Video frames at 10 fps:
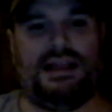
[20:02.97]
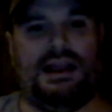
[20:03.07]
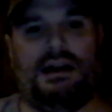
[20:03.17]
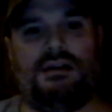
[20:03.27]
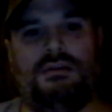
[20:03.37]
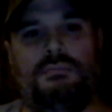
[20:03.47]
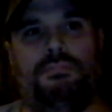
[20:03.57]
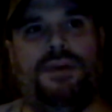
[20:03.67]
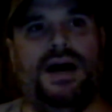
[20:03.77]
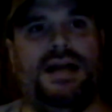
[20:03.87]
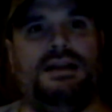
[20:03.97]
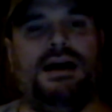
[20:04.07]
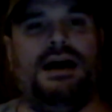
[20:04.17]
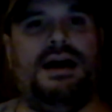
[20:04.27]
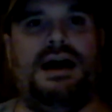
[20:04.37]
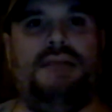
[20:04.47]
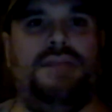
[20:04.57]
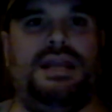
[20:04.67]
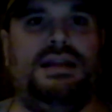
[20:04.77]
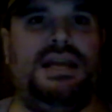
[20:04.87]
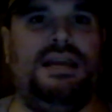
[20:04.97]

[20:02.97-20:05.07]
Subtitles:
there, but I mean,